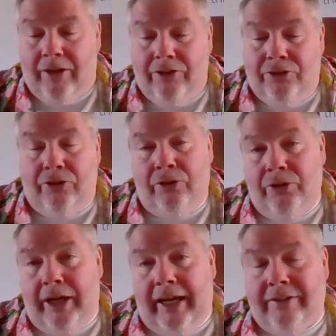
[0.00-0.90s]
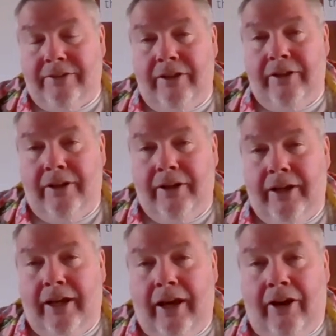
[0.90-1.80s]
So it's a
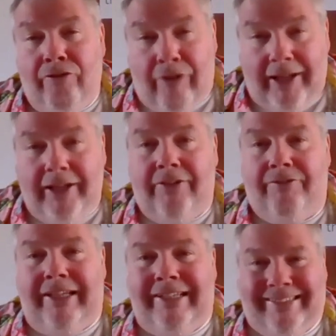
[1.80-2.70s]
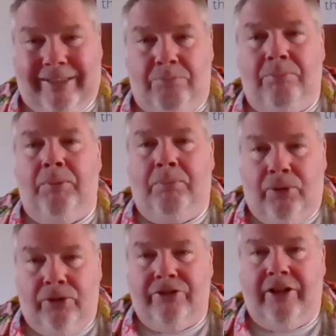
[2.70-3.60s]
relatively simple
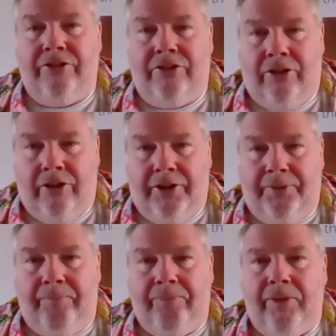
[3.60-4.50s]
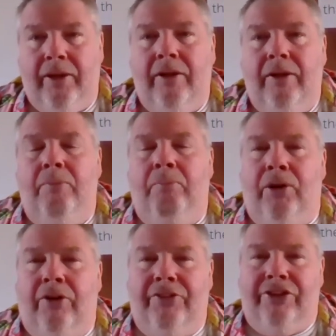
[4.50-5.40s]
process to learn, but
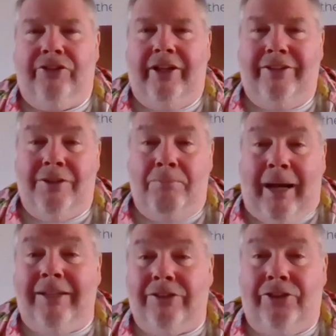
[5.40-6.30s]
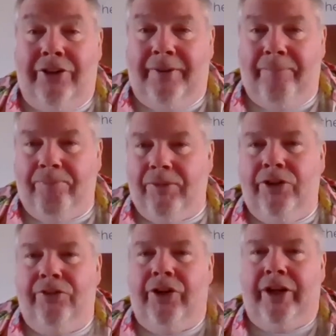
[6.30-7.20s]
obviously to master it,
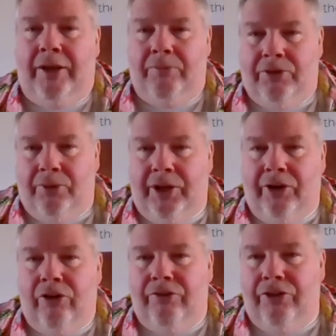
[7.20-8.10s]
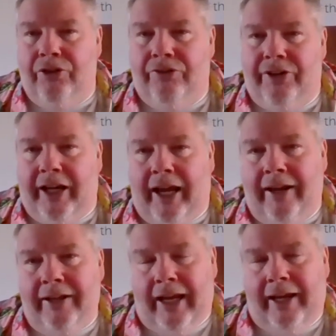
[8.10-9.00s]
you've got to keep doing it over and over again
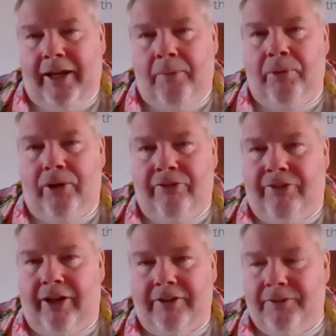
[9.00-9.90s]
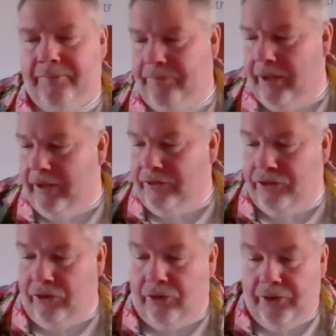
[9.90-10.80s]
and getting it perfect.
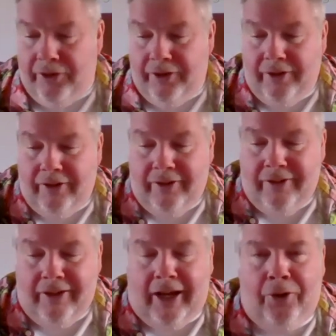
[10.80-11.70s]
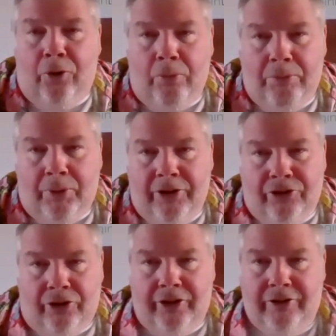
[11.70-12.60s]
So I hope you
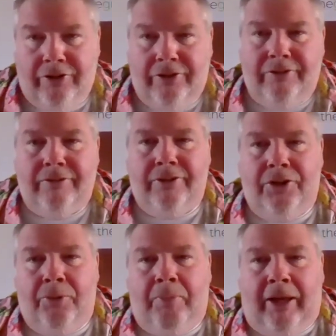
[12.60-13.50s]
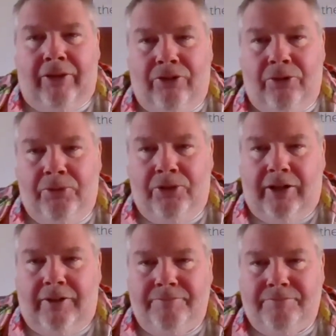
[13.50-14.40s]
enjoyed your bathtub gin.